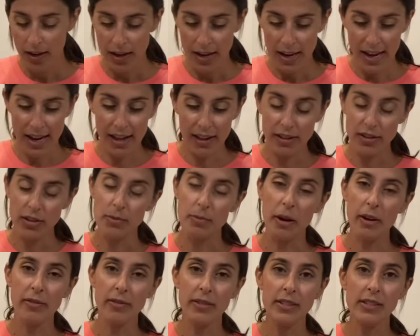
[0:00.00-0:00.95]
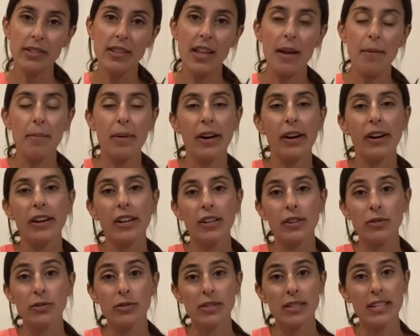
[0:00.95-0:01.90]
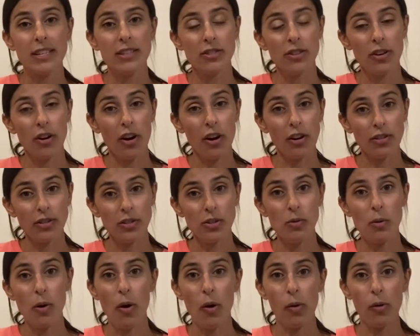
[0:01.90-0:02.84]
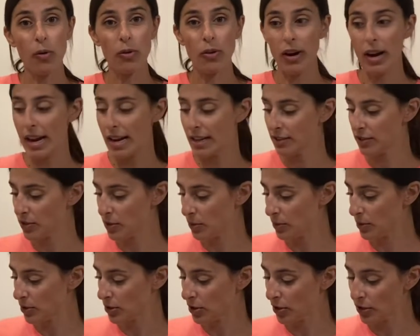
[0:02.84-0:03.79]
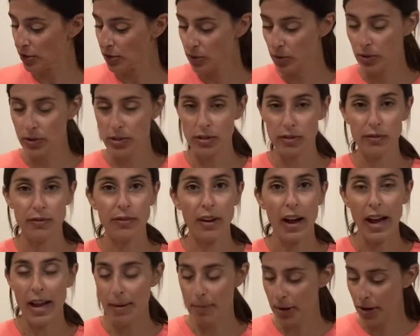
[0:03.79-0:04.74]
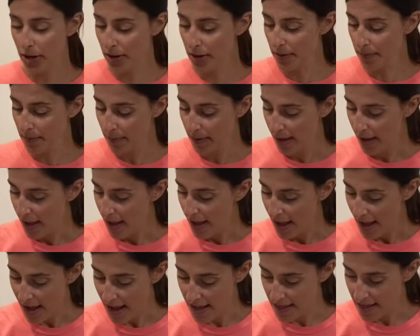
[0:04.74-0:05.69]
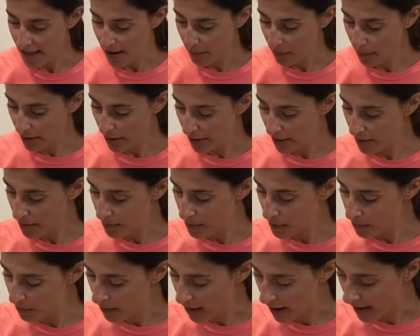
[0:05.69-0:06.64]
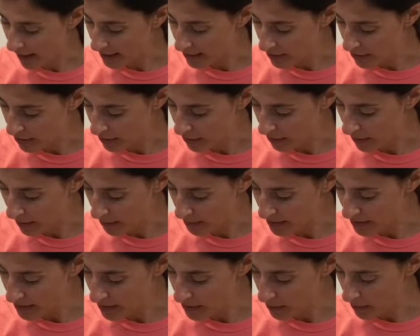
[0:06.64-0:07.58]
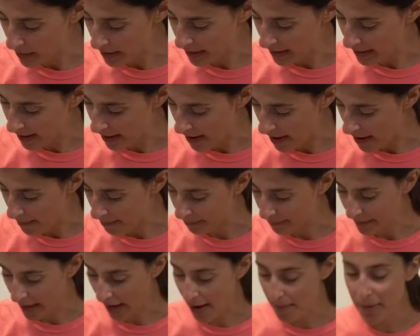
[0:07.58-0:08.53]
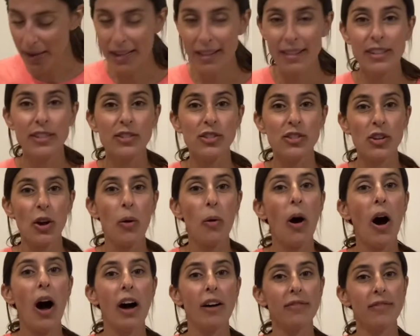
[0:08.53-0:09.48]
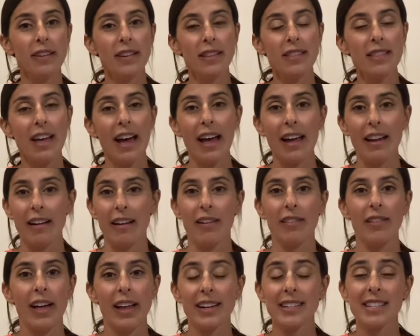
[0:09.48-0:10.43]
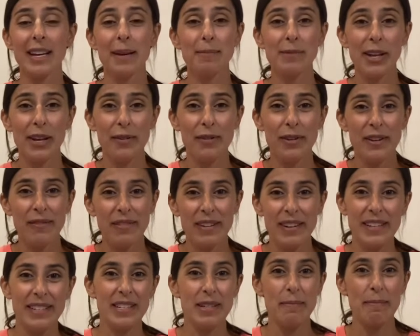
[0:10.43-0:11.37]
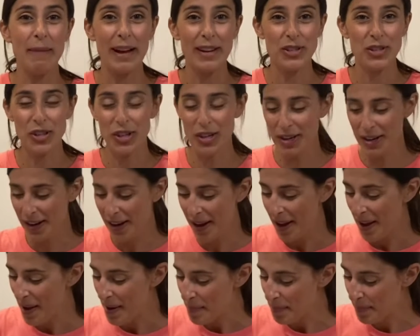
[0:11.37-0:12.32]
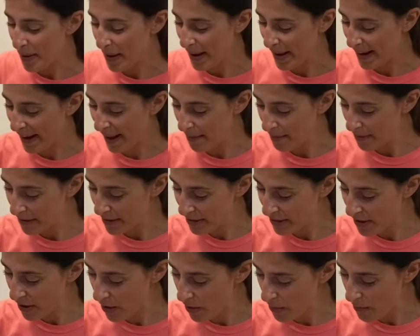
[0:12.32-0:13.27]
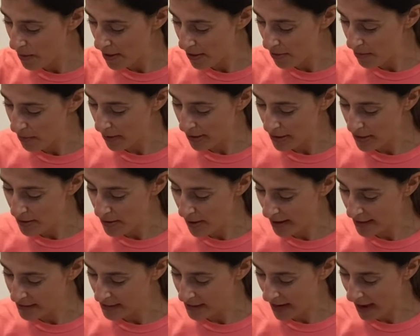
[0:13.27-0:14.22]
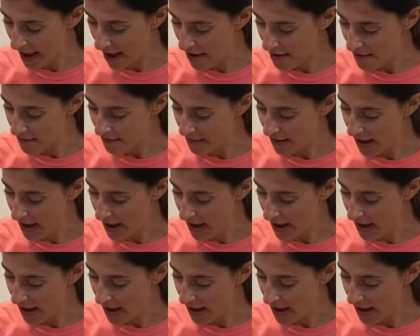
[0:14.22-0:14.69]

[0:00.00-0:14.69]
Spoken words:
English muffins that Mary used, these are also a whole grain, so it's a good source of fiber. And then we're gonna move on to, let me see what, I make these so often that a lot of times I don't even need to measure, but I wanna go with what you guys have